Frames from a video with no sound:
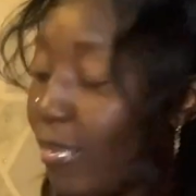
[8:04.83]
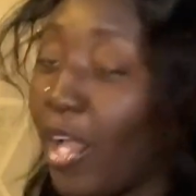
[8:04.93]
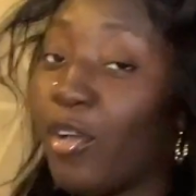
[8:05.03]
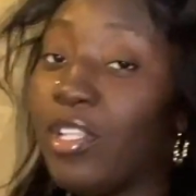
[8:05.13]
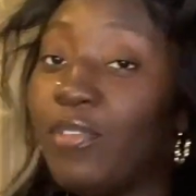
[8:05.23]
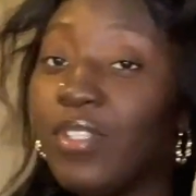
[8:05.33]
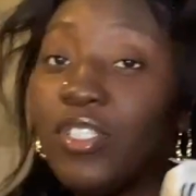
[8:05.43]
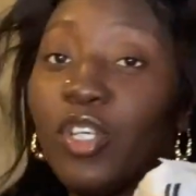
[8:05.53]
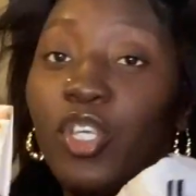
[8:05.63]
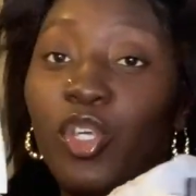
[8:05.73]
not gonna leave
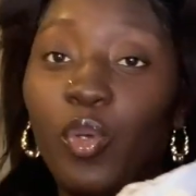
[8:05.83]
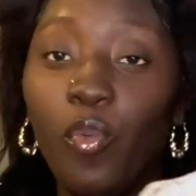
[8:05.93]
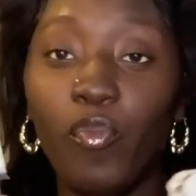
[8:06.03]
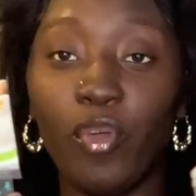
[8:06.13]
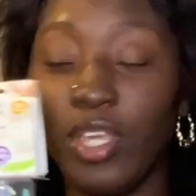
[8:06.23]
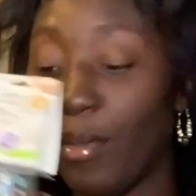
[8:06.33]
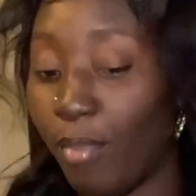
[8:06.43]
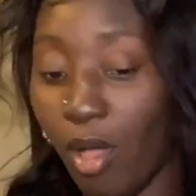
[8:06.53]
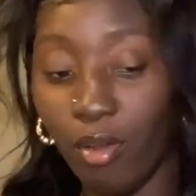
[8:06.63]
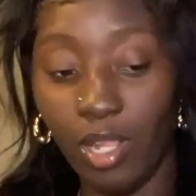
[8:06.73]
this little cute freaking
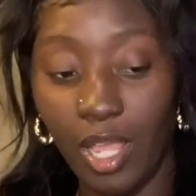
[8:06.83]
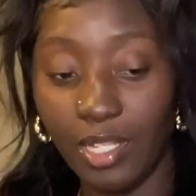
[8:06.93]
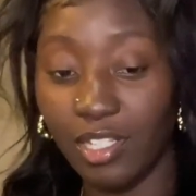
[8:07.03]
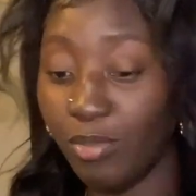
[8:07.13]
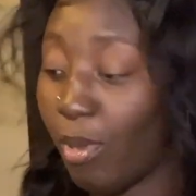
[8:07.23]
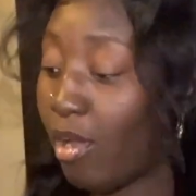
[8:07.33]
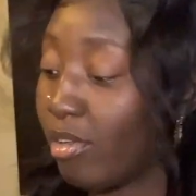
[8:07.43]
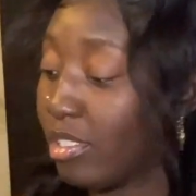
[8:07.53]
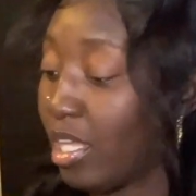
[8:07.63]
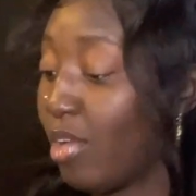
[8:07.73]
bottle. Like this
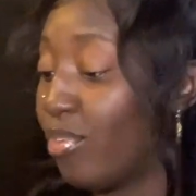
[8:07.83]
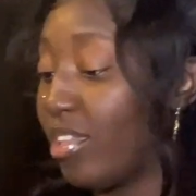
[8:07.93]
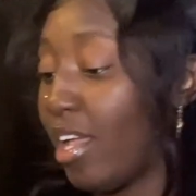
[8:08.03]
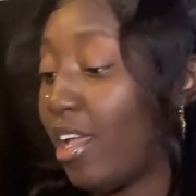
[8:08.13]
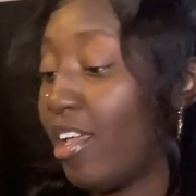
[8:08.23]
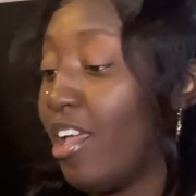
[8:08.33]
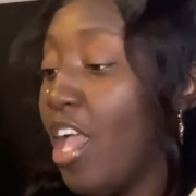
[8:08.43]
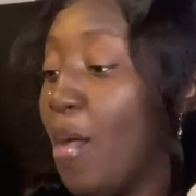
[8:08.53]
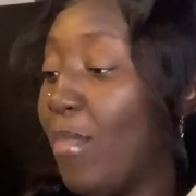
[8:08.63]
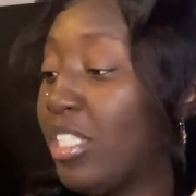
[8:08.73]
bottle is everything.
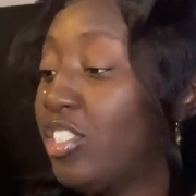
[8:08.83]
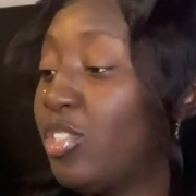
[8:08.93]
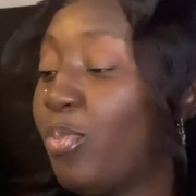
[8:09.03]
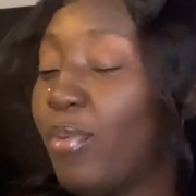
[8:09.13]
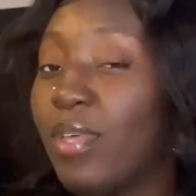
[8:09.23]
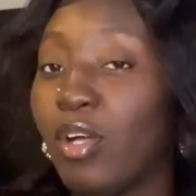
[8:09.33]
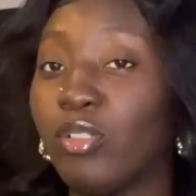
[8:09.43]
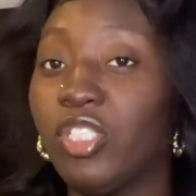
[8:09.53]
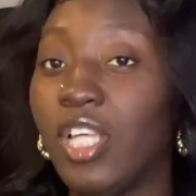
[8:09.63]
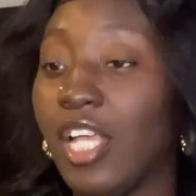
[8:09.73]
My sister put me
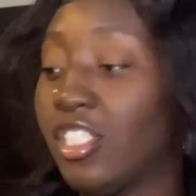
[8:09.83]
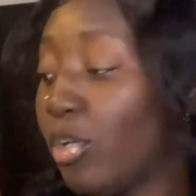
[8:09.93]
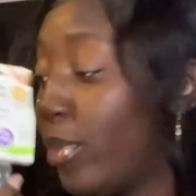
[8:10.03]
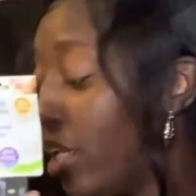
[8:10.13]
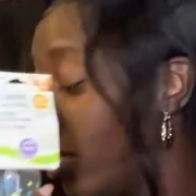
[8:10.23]
on. She had so many